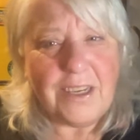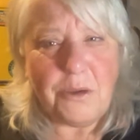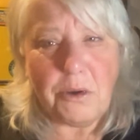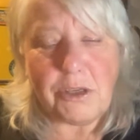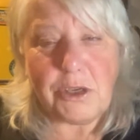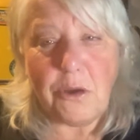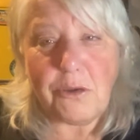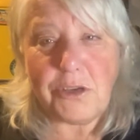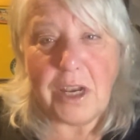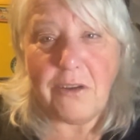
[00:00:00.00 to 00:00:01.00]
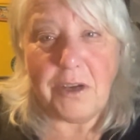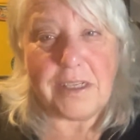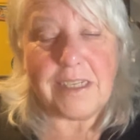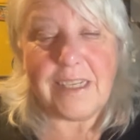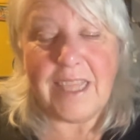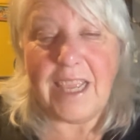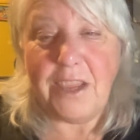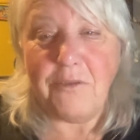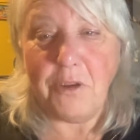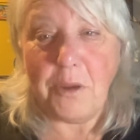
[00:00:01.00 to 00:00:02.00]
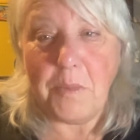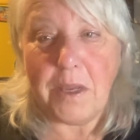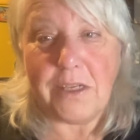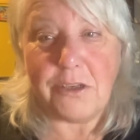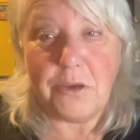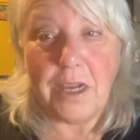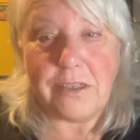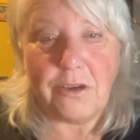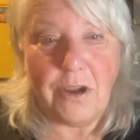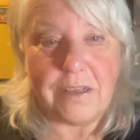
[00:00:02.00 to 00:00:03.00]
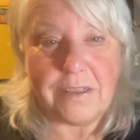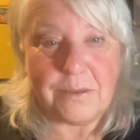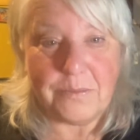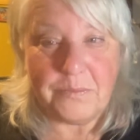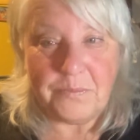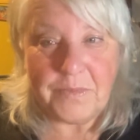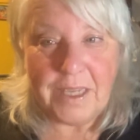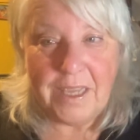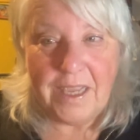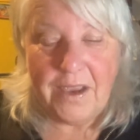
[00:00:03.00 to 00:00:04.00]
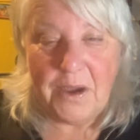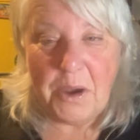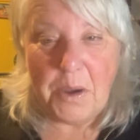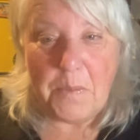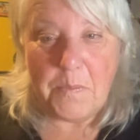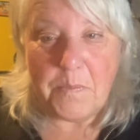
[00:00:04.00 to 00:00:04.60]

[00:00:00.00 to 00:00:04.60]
You are so generous. Thank you very much. You guys are awesome. That